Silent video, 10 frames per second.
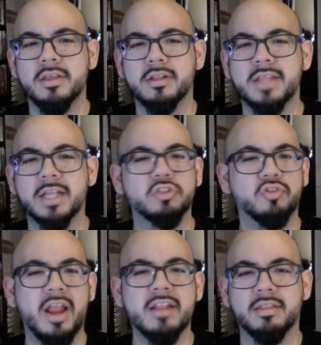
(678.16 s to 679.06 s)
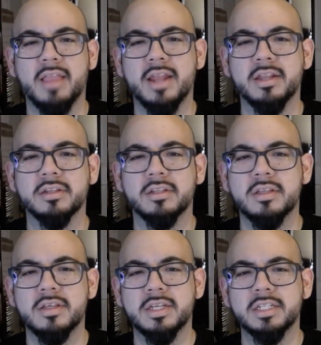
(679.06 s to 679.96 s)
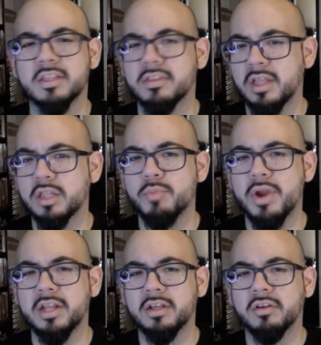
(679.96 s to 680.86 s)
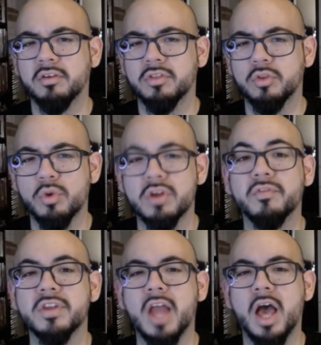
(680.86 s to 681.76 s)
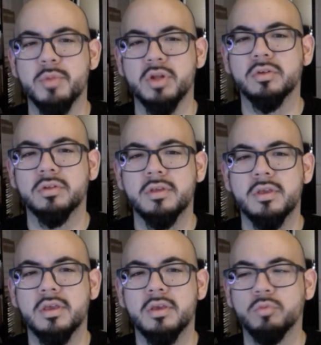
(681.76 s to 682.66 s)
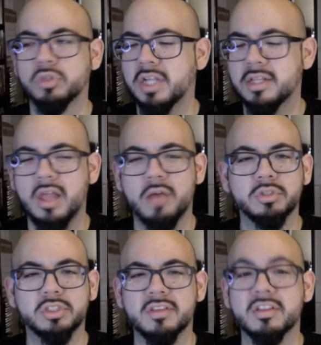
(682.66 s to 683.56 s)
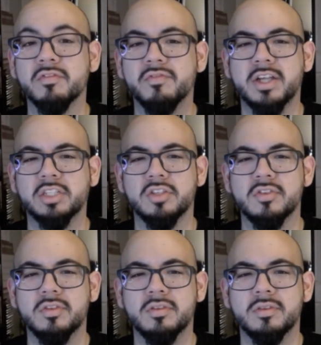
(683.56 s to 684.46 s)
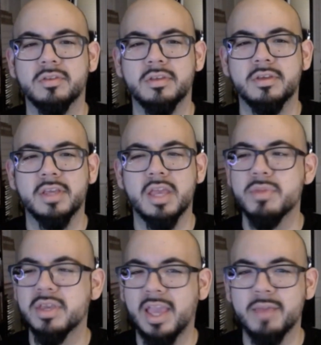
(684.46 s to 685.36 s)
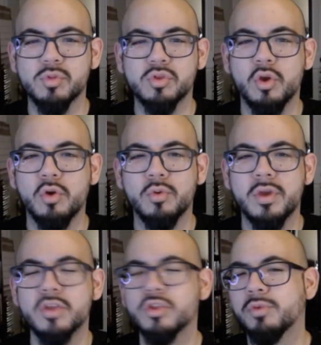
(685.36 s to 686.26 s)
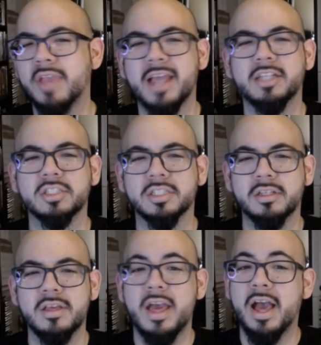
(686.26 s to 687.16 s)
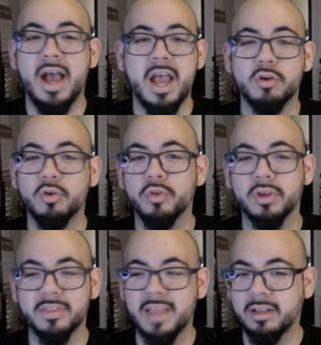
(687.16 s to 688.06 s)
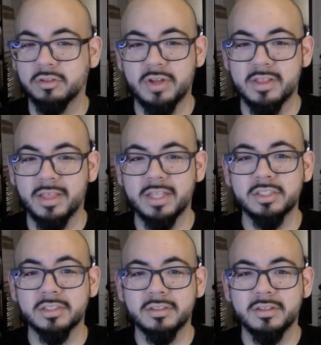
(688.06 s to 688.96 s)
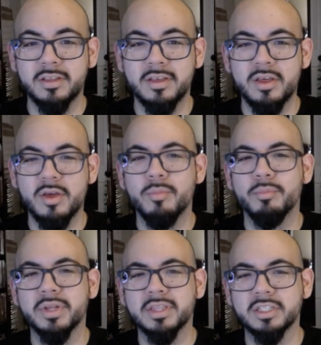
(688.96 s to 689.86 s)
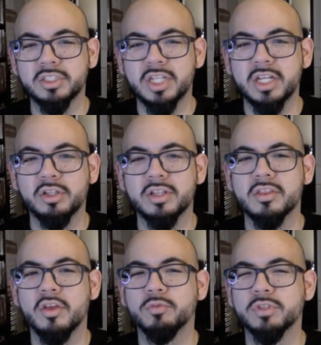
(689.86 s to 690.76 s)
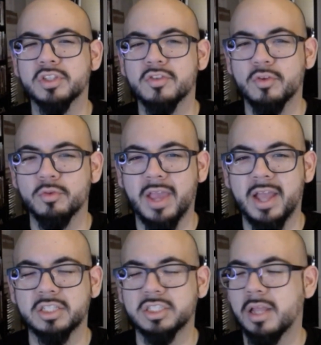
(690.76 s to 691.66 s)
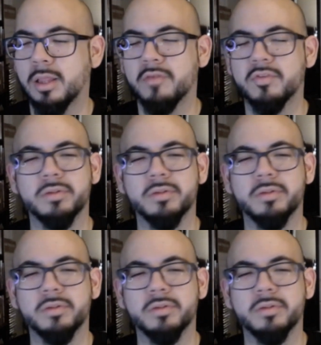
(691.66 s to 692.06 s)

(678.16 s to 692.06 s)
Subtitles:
that translated into celebrating the word phenomenal, which I thought was just infectious. It became so catchy. I don't know the exact translation, but the jingle itself was just so catchy. I loved